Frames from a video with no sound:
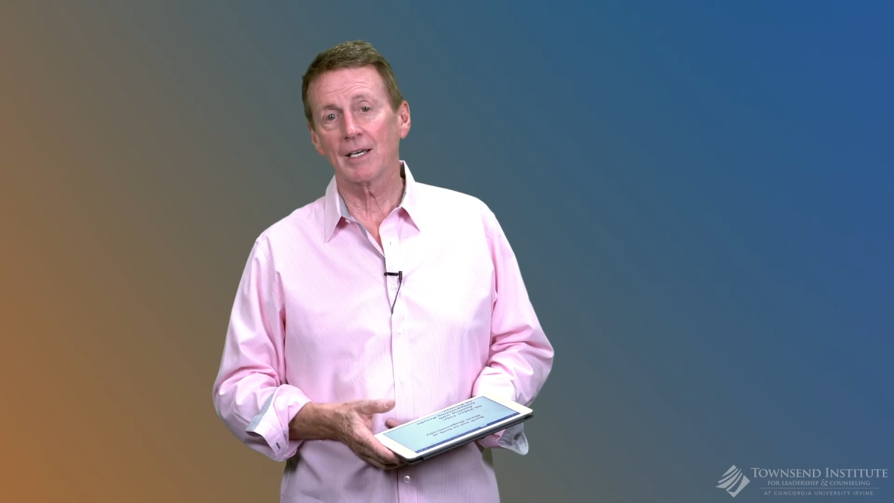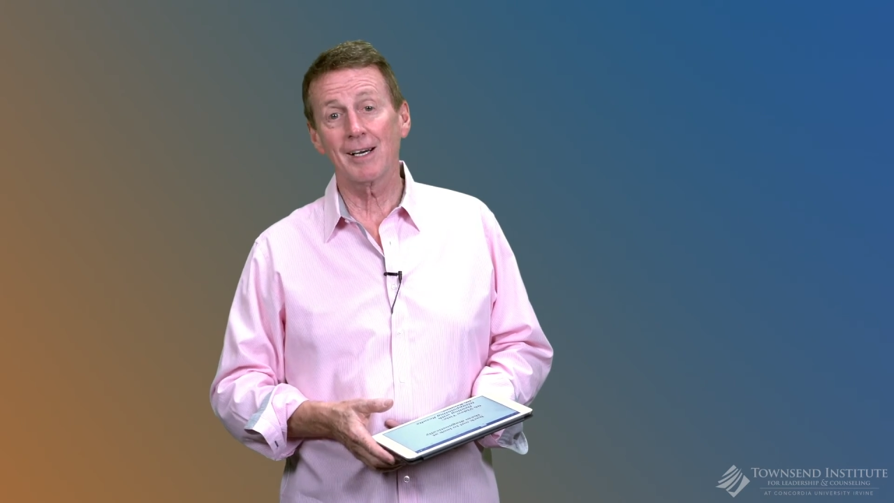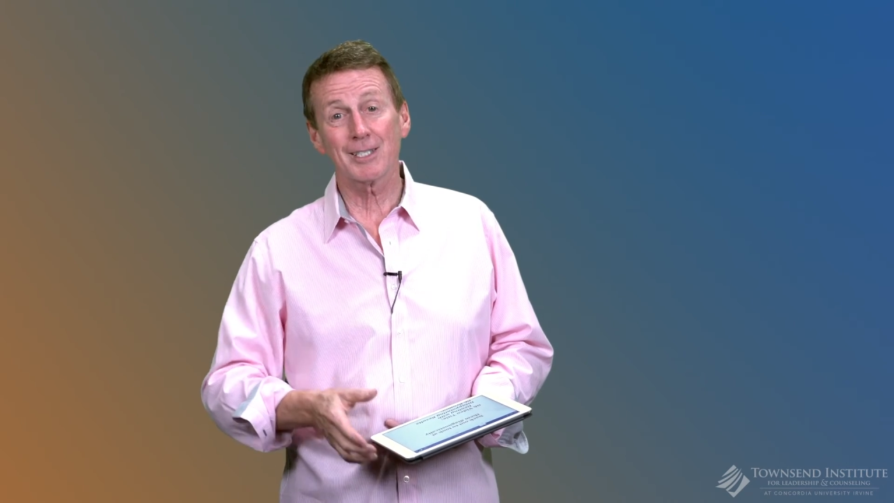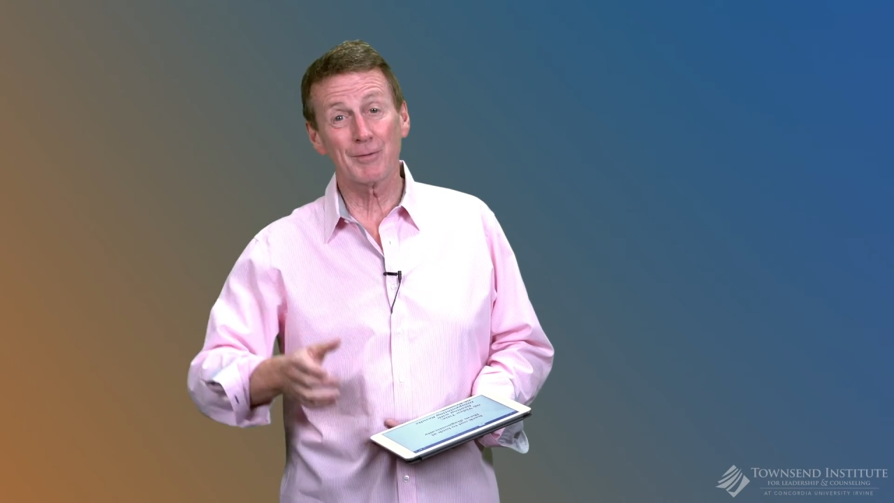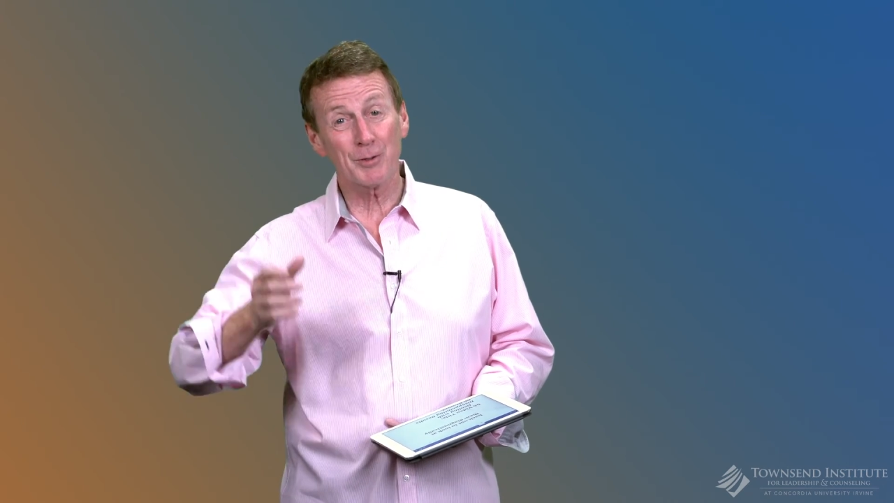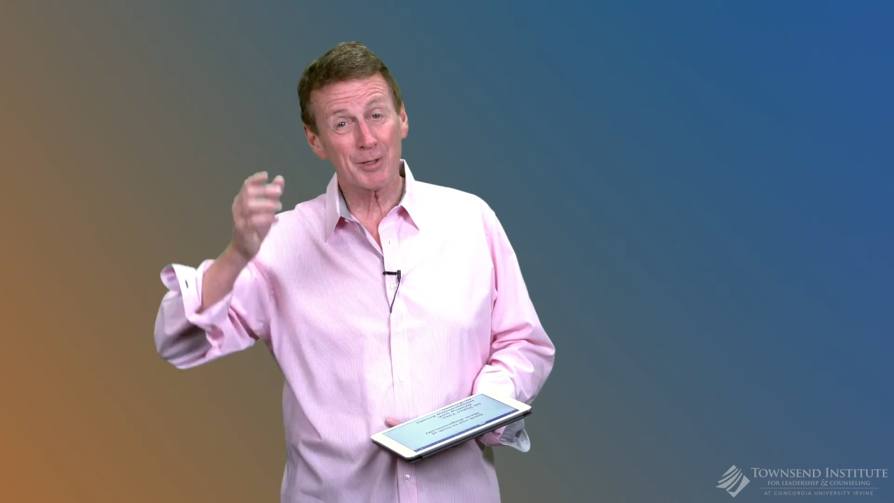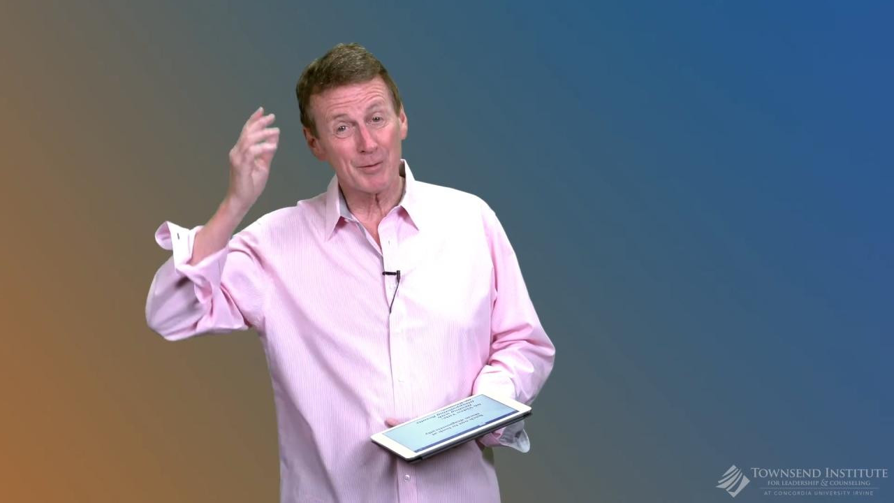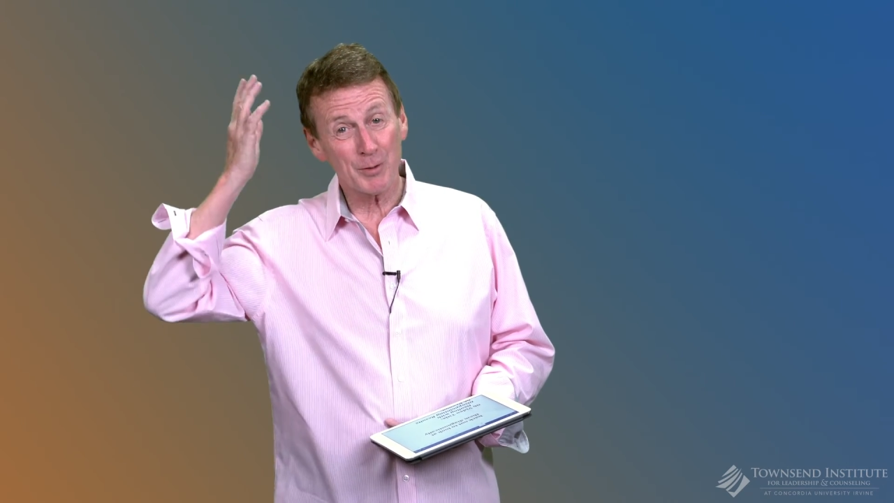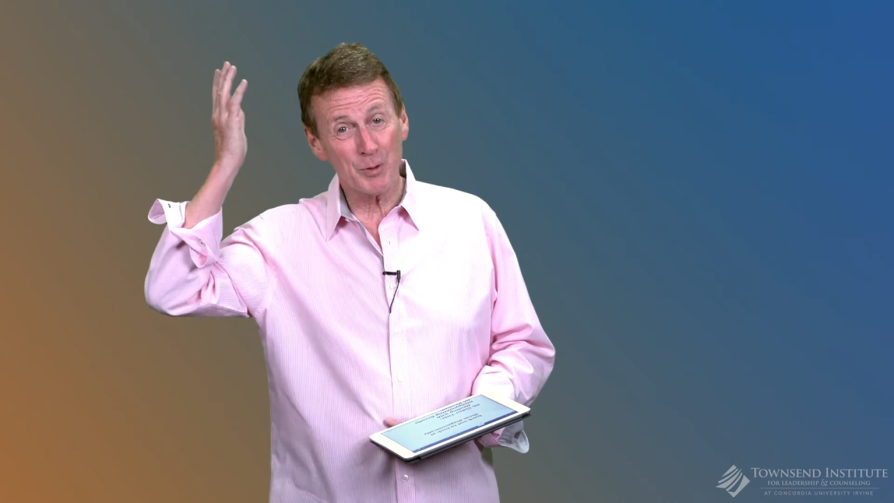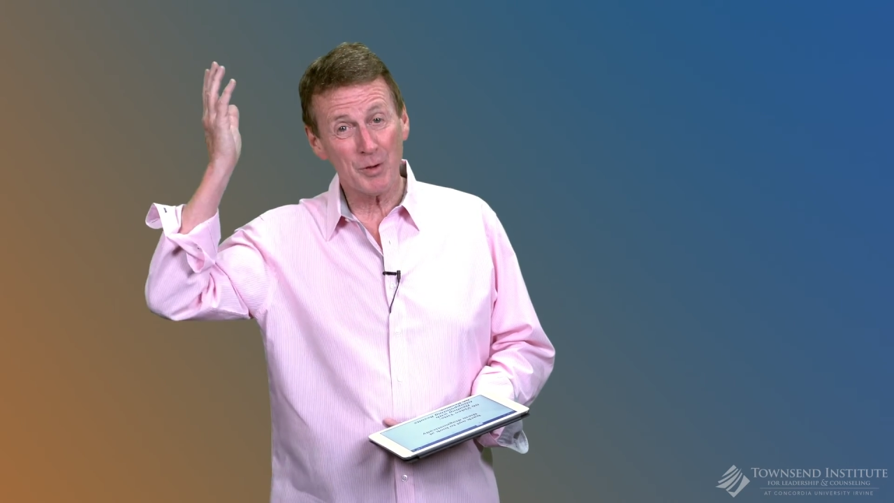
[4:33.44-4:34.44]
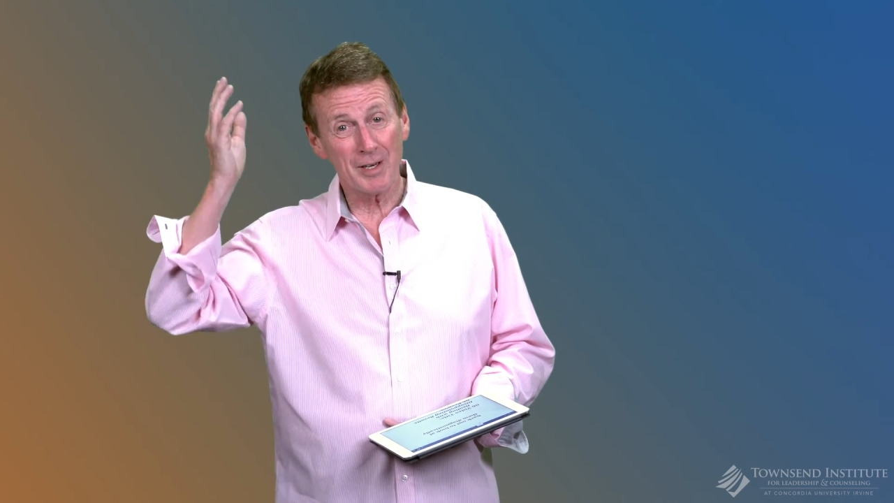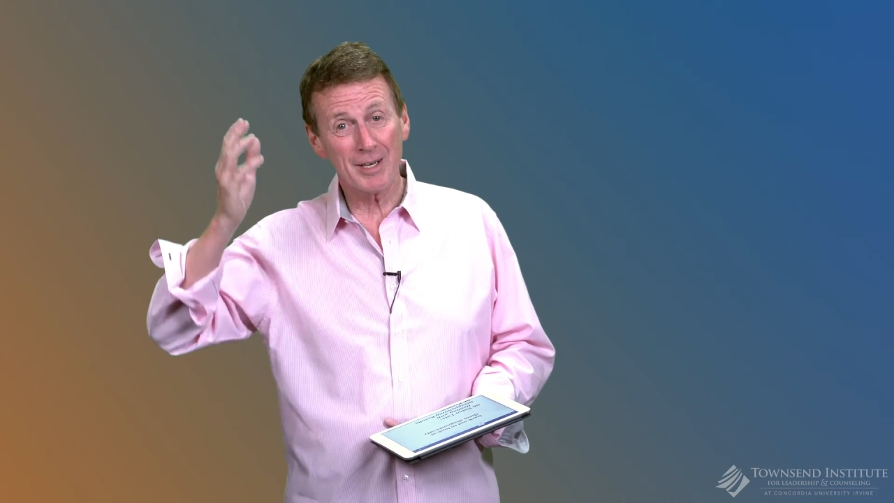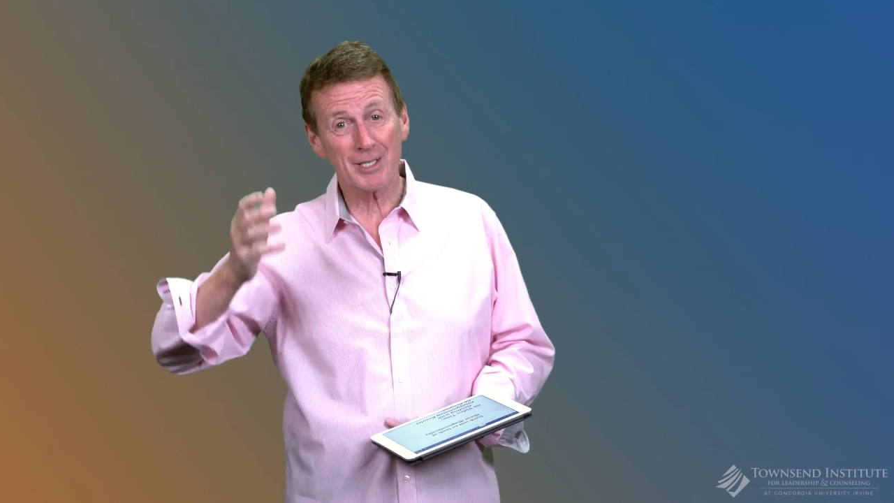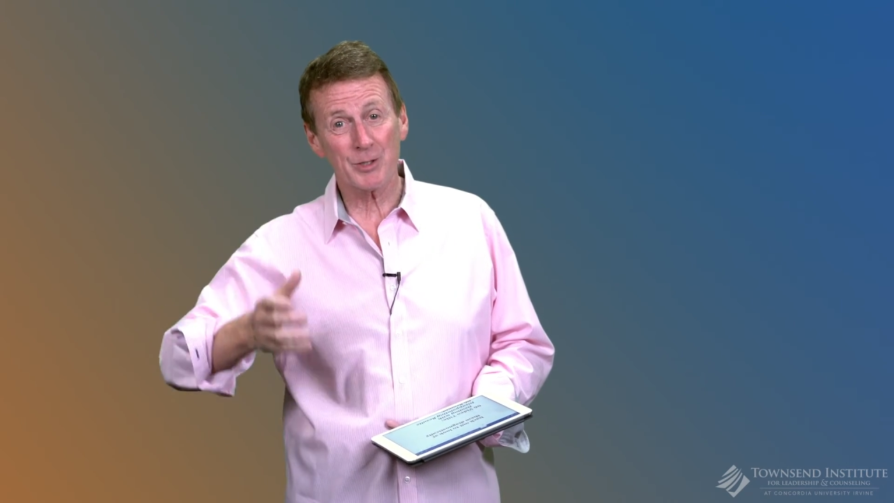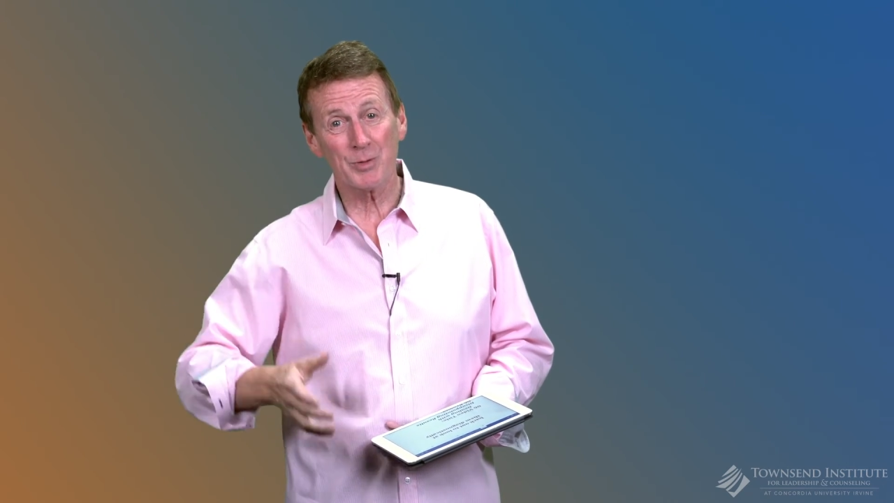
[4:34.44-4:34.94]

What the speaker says: gosh, if you're going the next